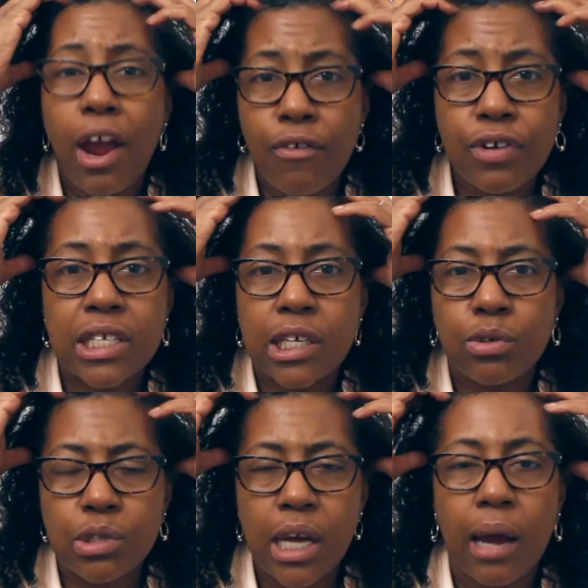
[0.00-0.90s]
every
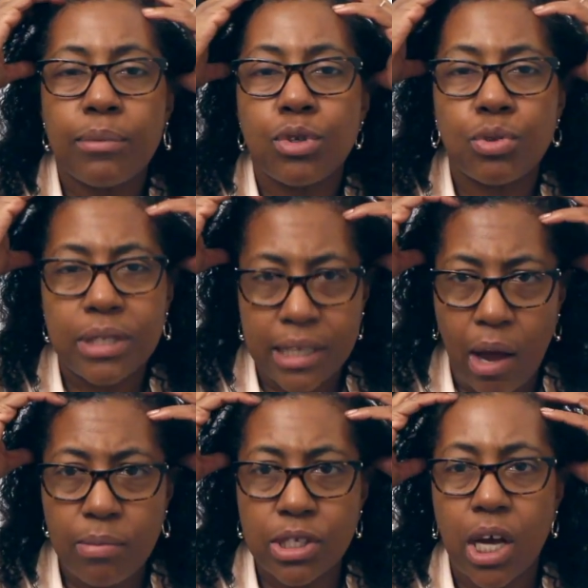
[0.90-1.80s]
single time you do a
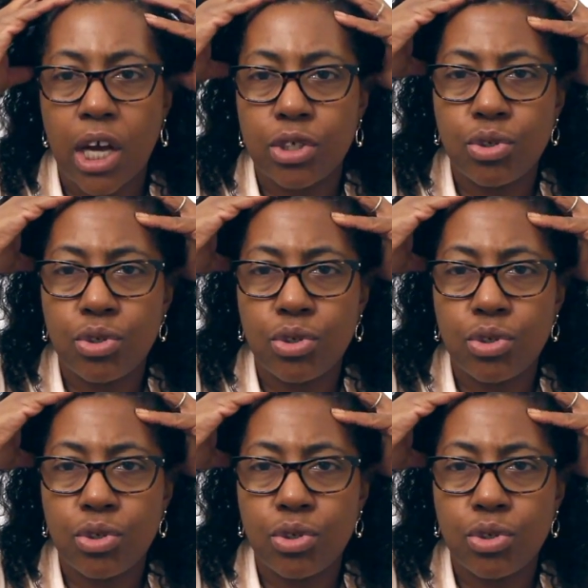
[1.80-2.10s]
scalp massage.